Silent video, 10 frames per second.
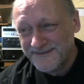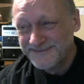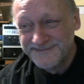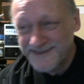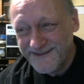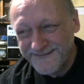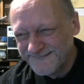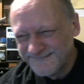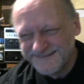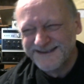
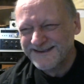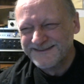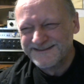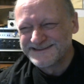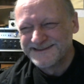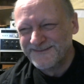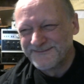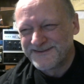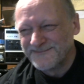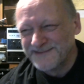No, there's no
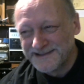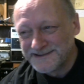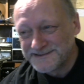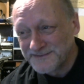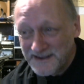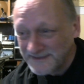current in Lenz's law.